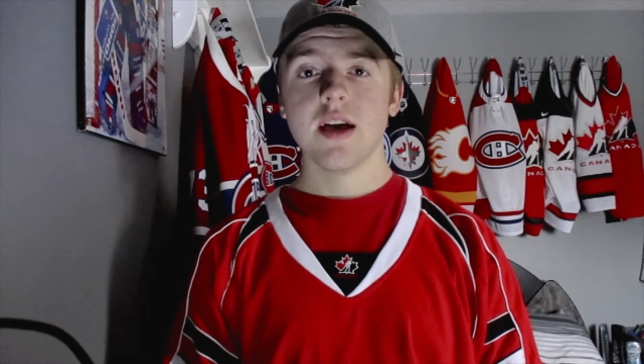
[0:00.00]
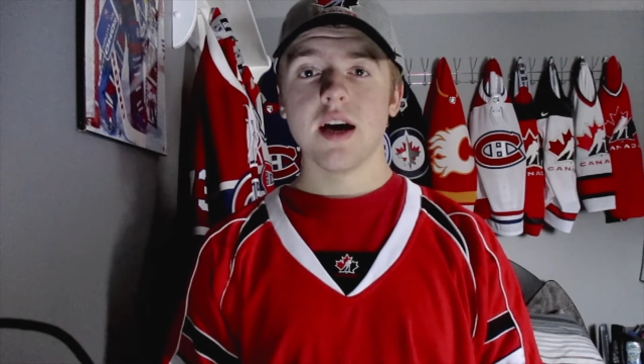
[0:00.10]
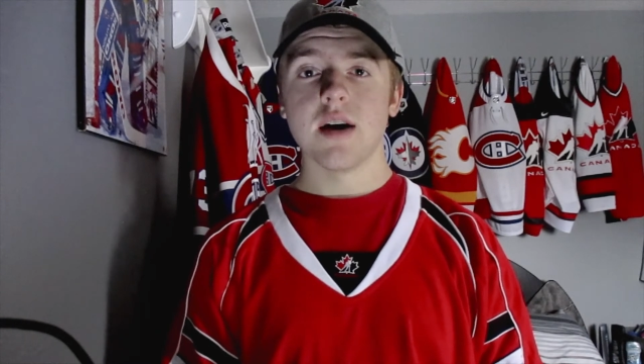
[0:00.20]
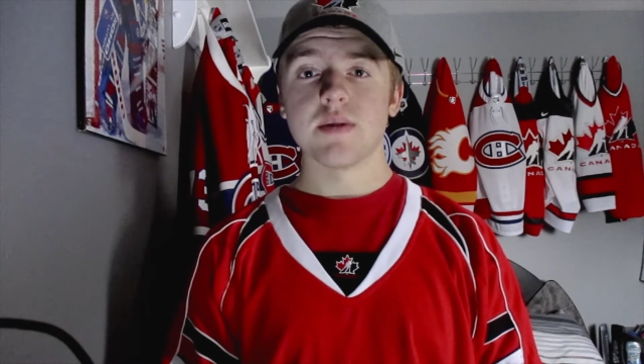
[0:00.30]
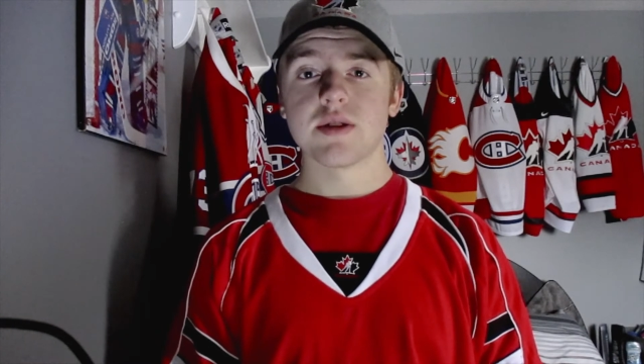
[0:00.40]

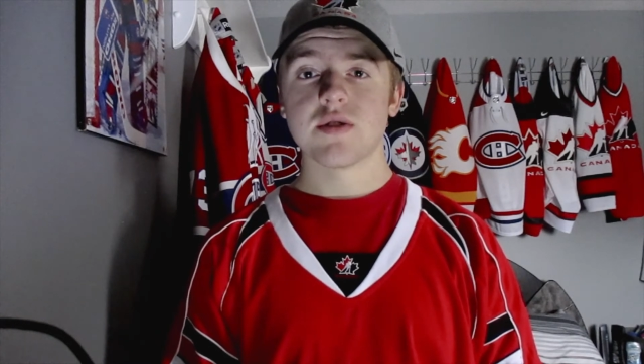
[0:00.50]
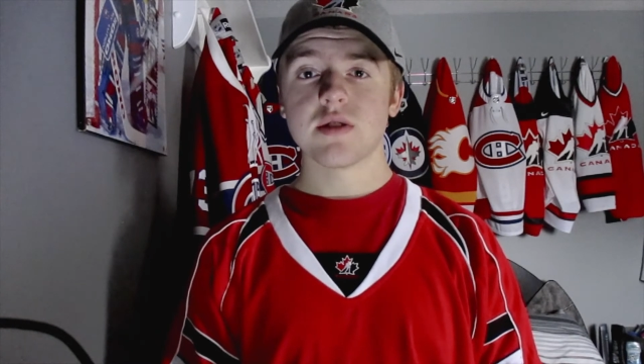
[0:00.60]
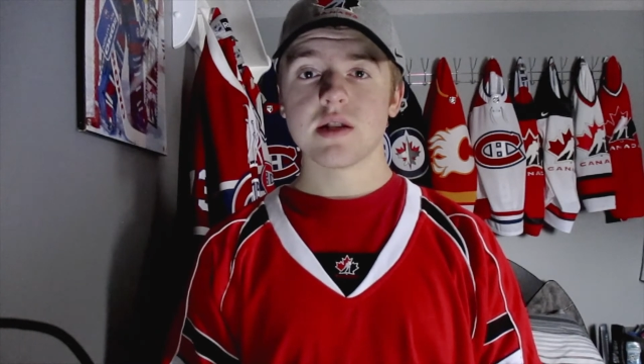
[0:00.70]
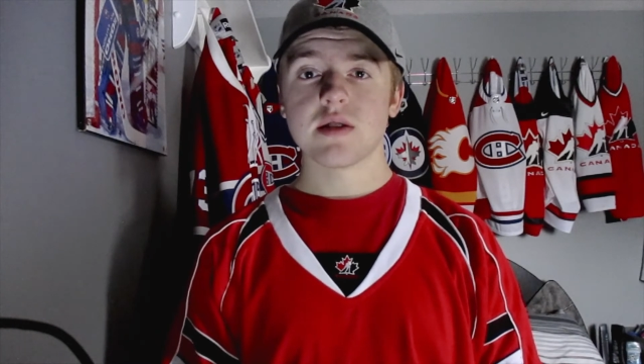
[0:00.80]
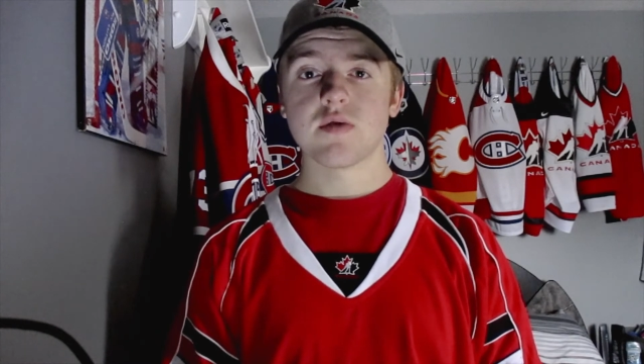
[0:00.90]
but
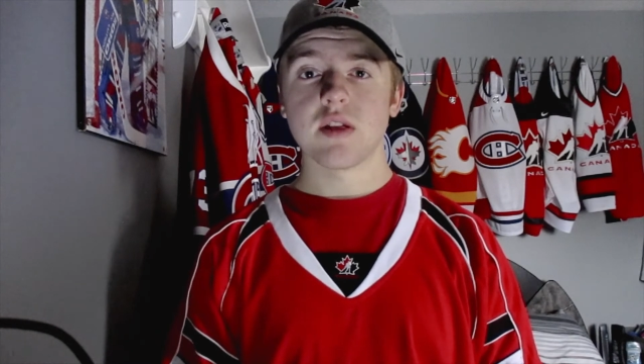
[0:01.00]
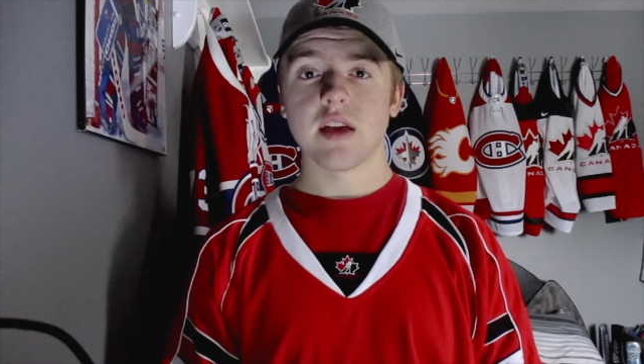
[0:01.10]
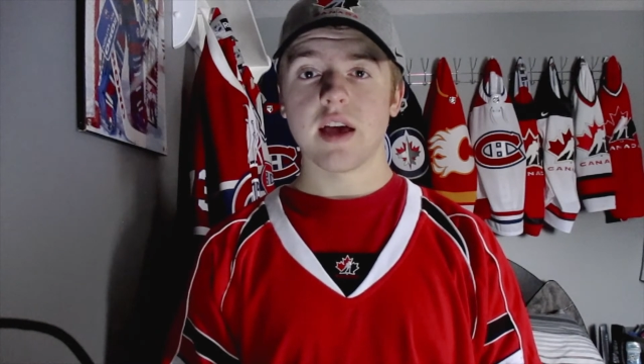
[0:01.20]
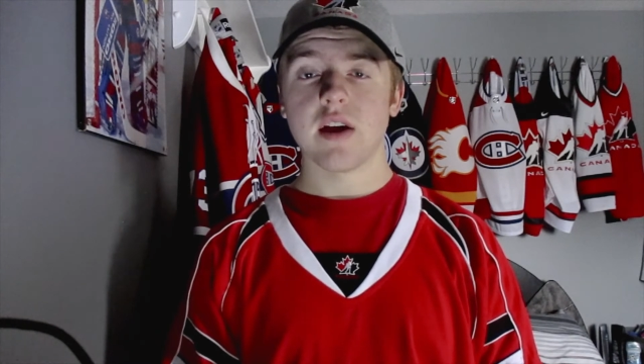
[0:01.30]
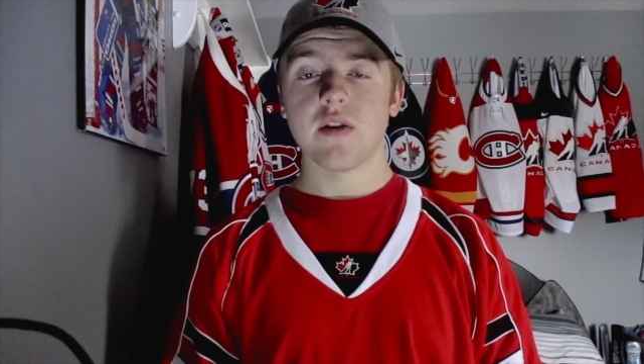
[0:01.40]
Stützle has really
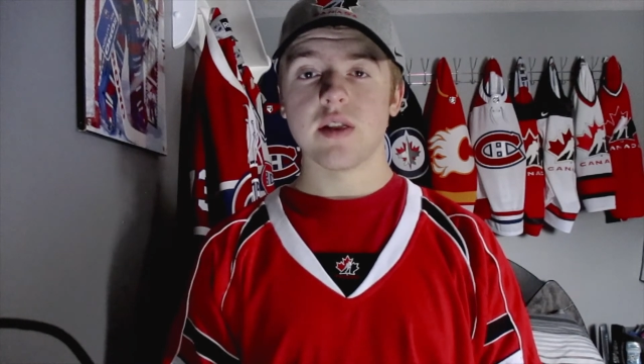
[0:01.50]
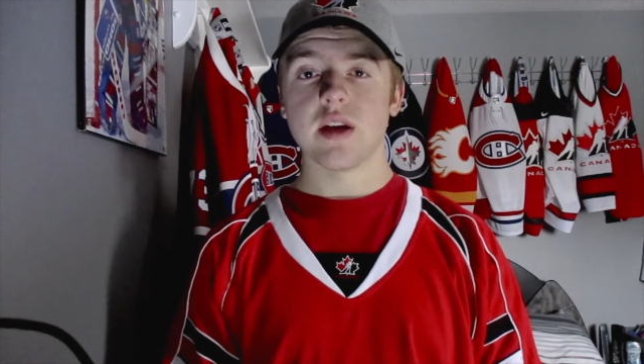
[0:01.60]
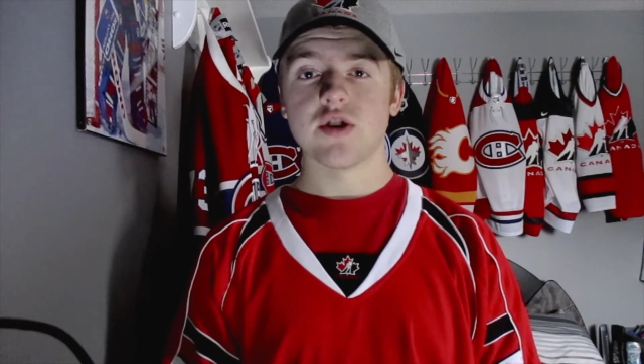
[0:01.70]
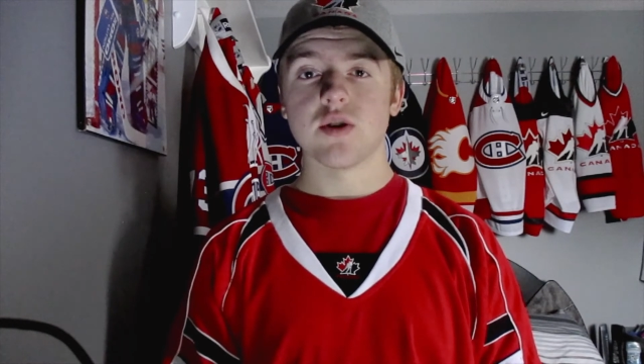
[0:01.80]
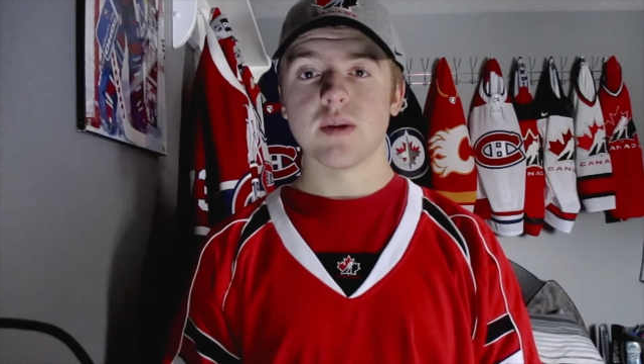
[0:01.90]
carried
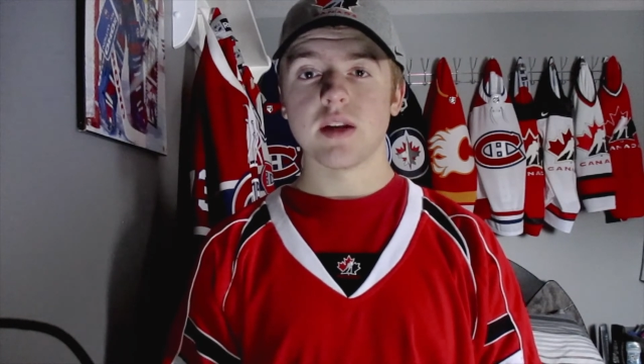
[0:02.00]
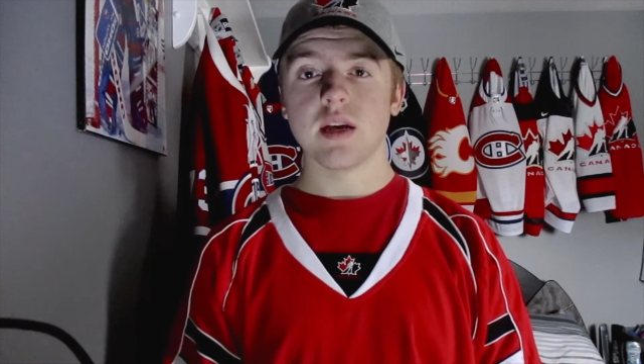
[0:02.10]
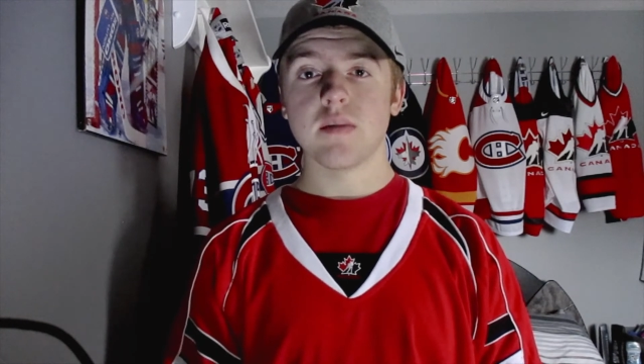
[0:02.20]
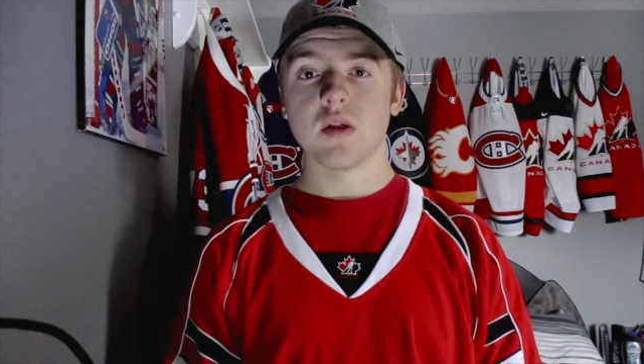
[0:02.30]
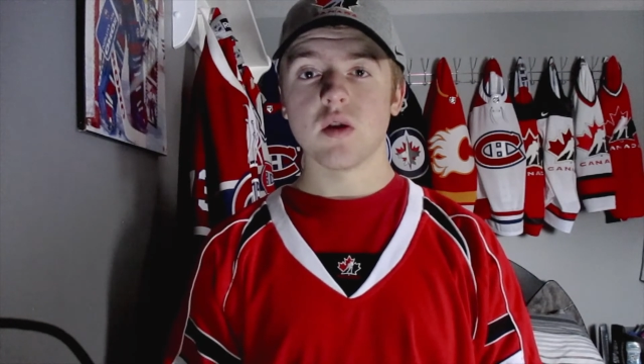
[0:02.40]
that German
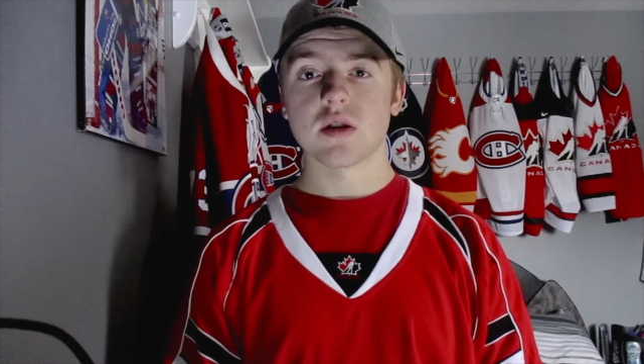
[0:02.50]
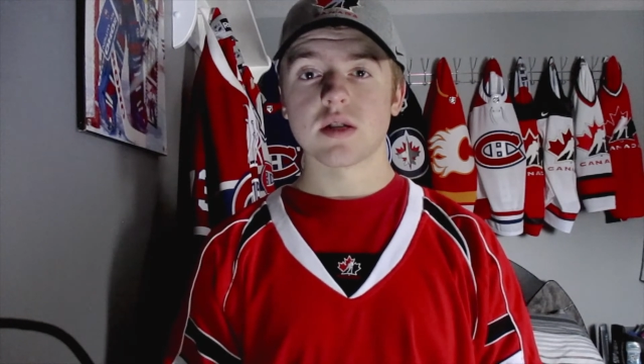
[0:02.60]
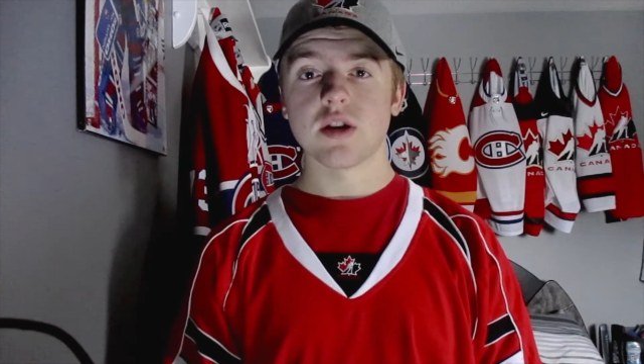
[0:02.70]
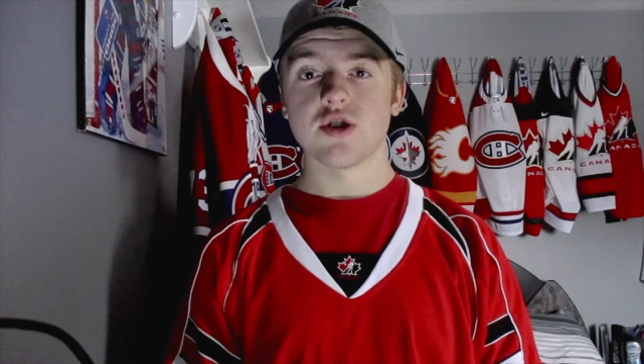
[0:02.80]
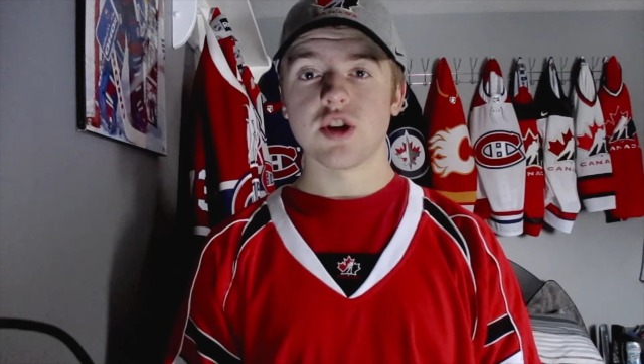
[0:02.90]
team
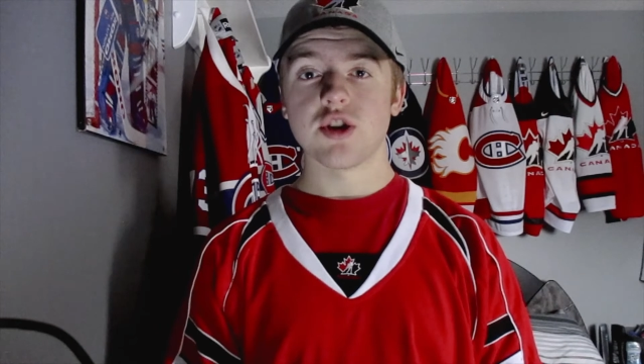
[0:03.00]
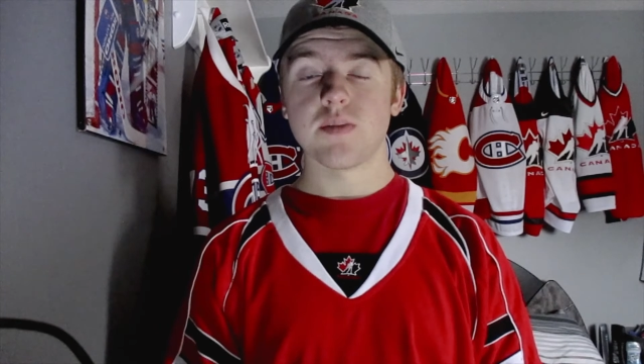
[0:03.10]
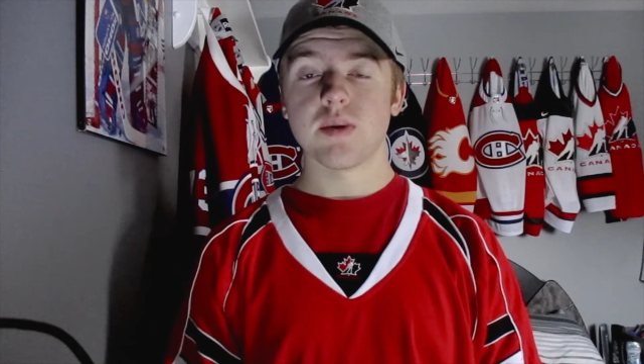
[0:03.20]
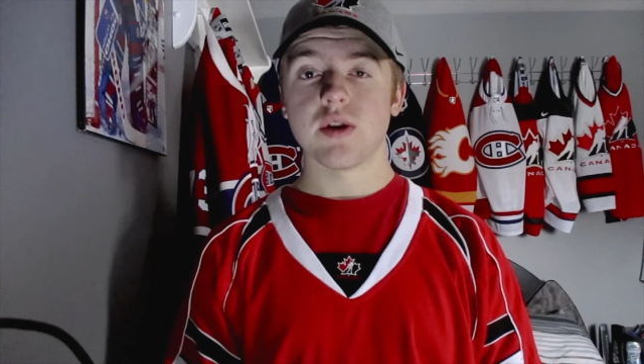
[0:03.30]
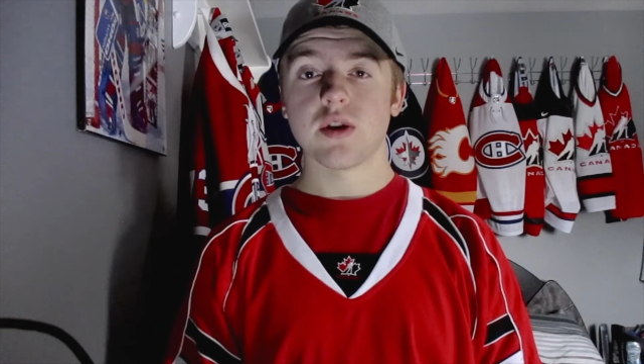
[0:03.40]
alongside JJ
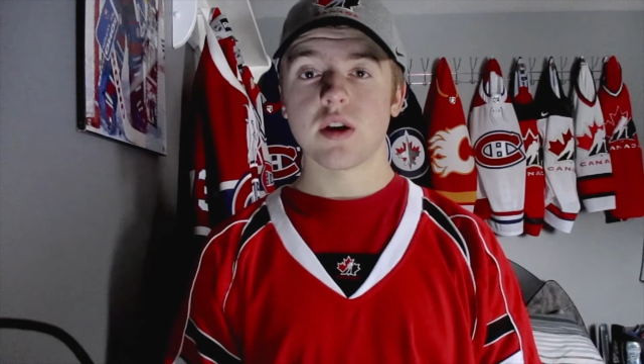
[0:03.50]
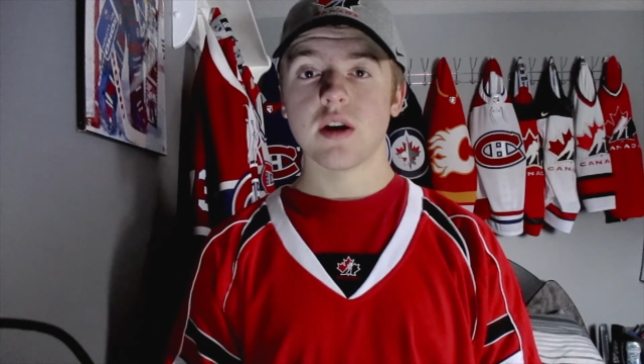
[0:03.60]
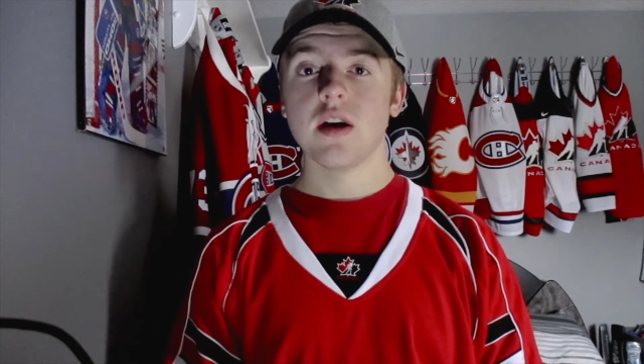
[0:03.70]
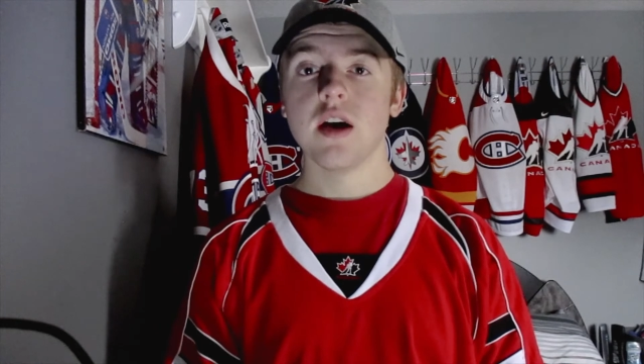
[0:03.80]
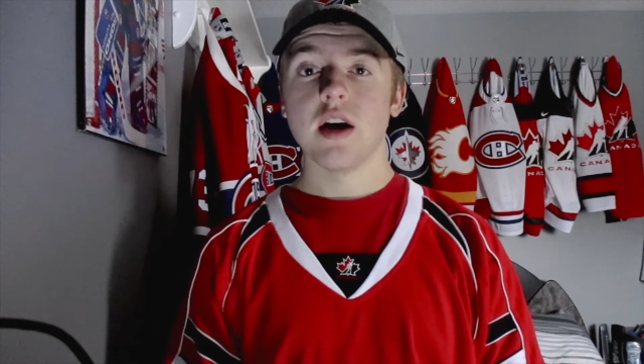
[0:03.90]
Peterka,